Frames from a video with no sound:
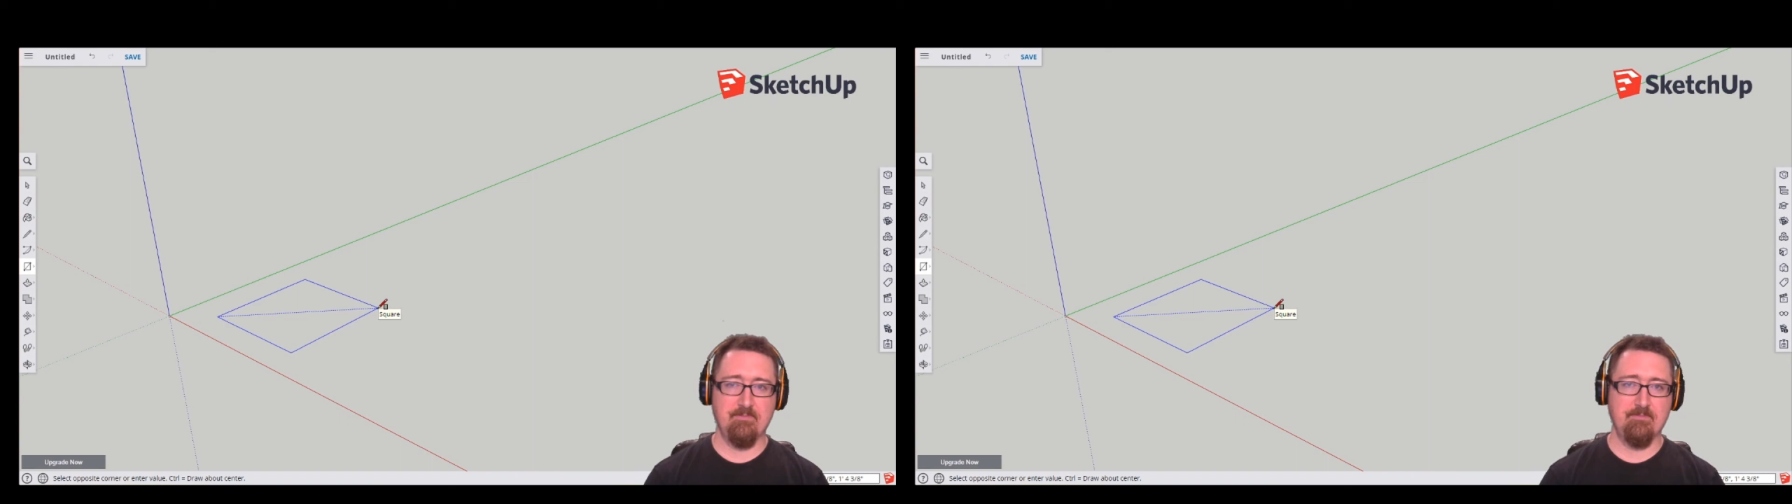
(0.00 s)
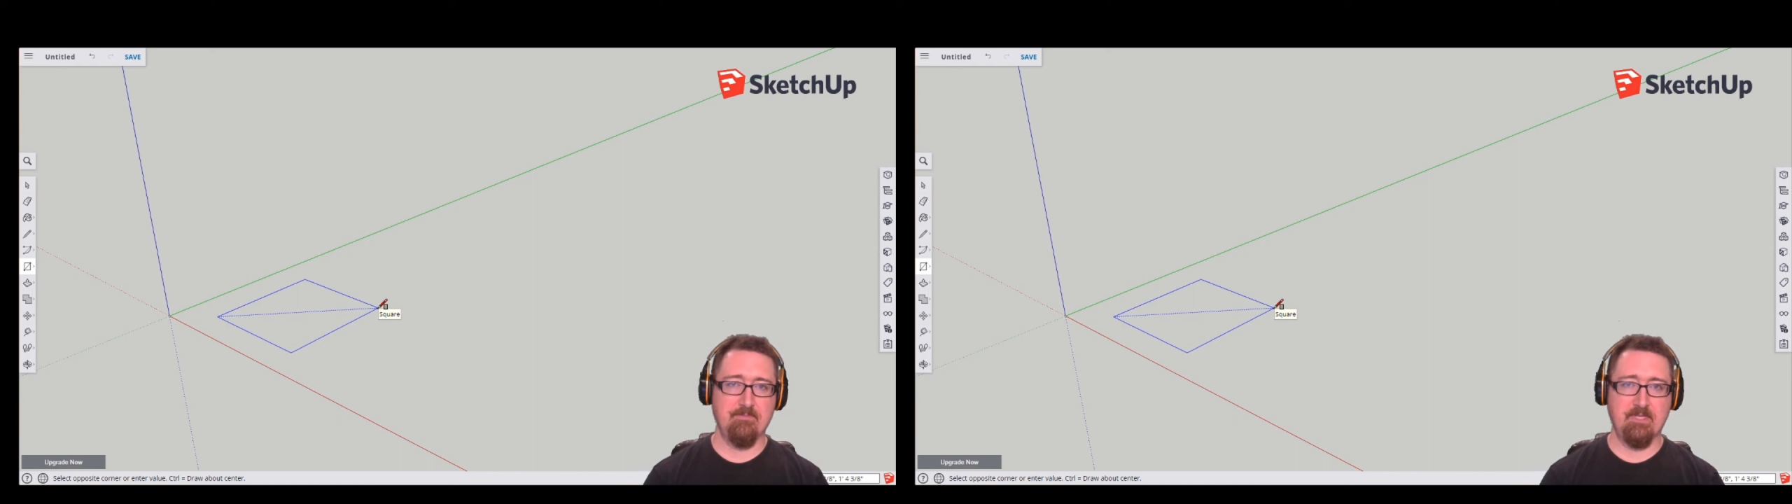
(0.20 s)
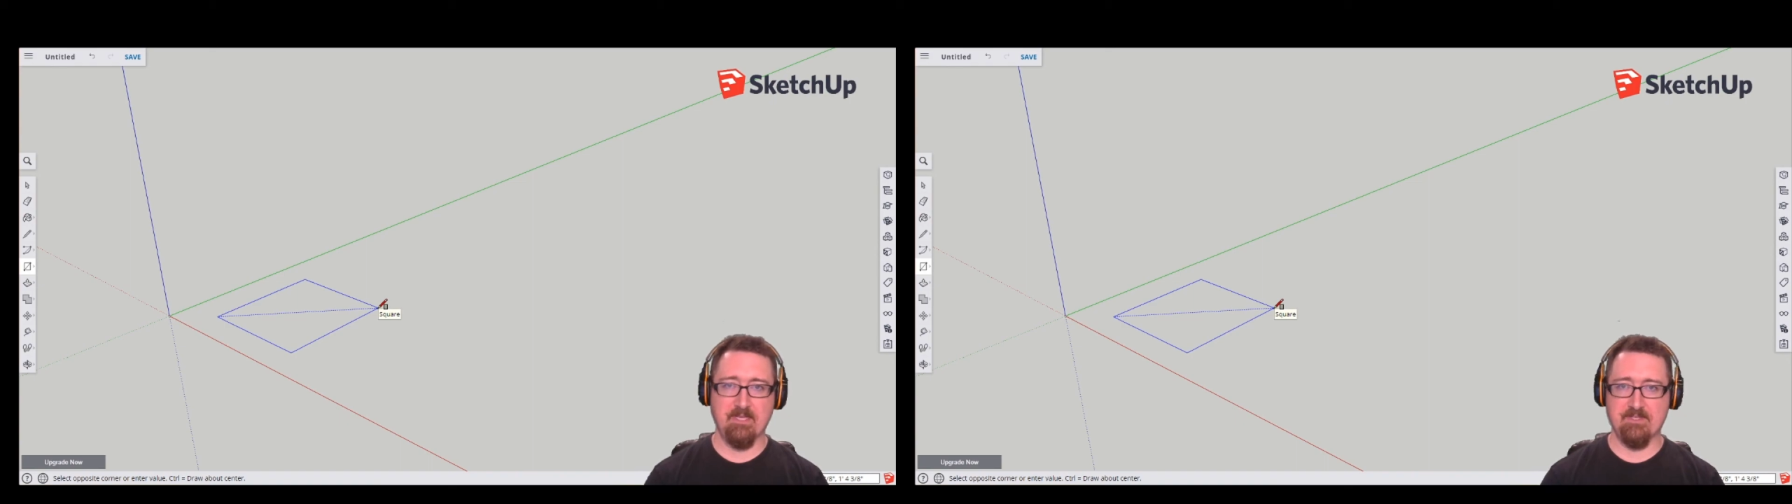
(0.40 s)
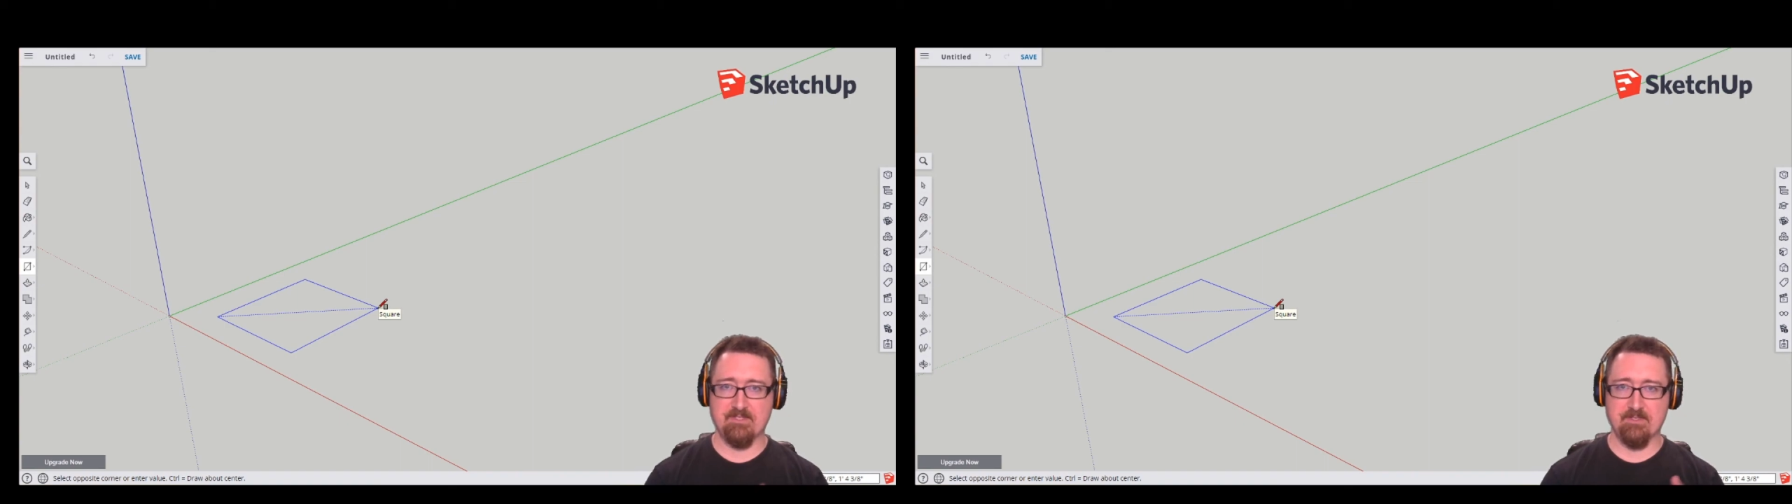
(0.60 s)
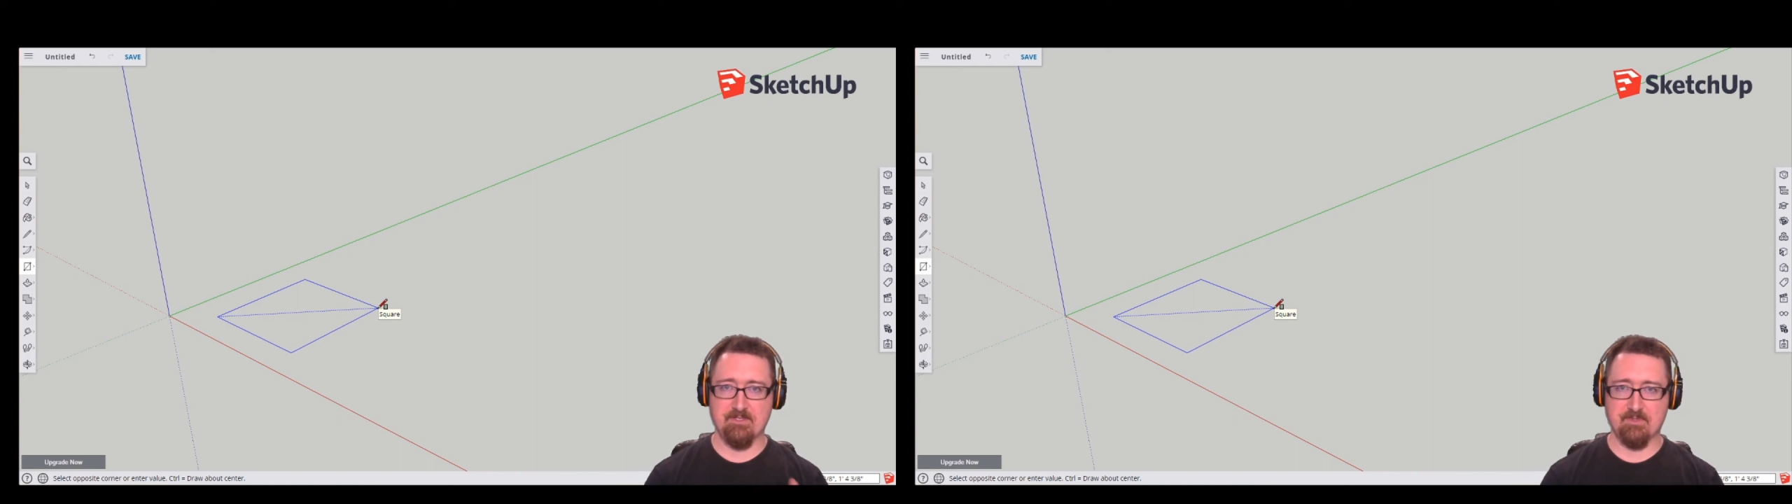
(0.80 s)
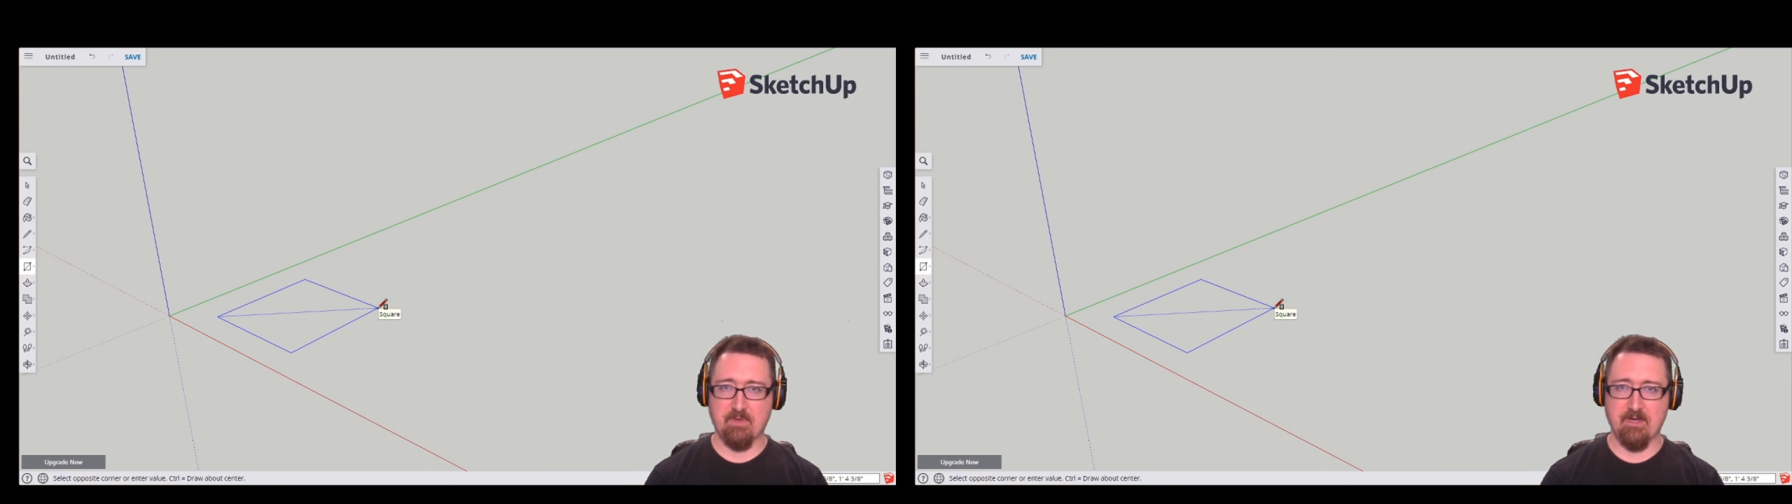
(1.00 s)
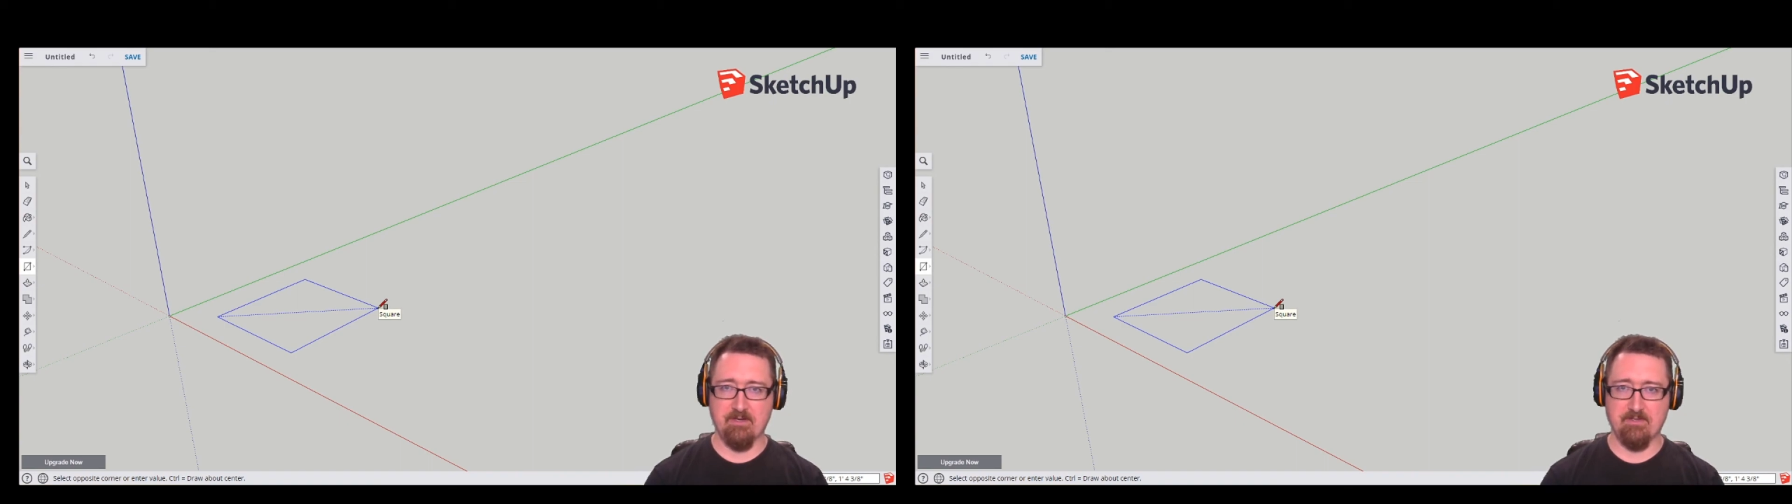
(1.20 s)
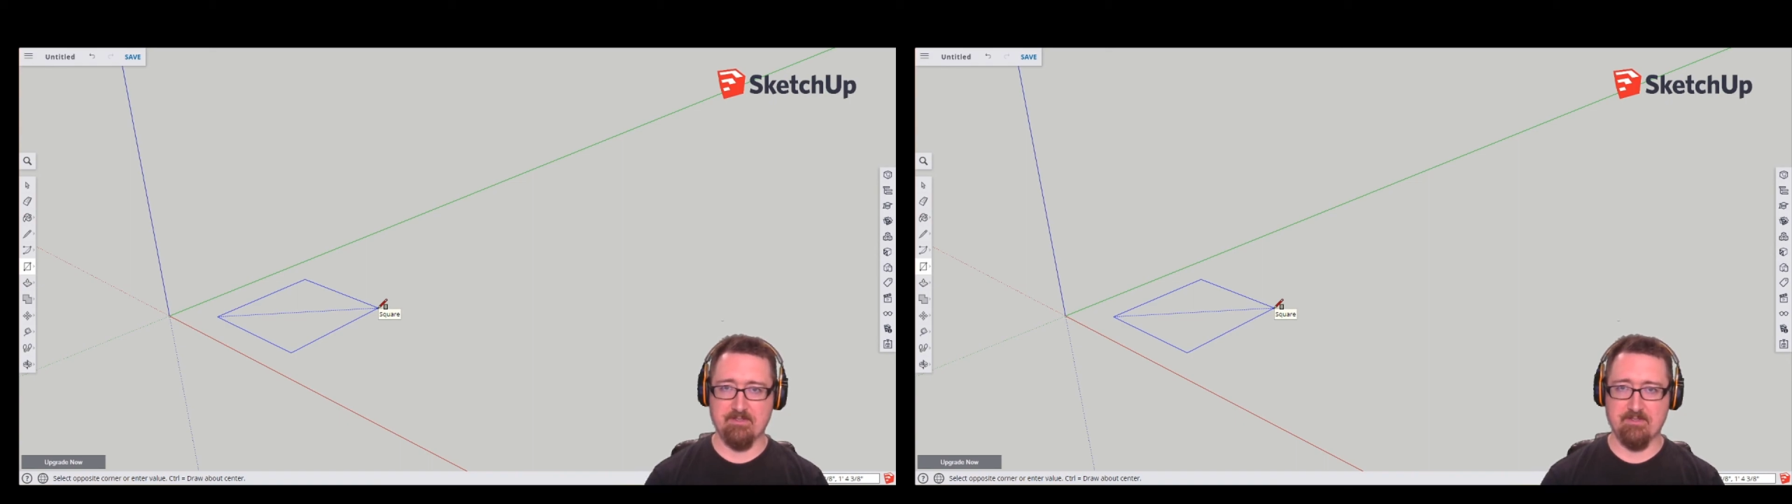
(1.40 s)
because a square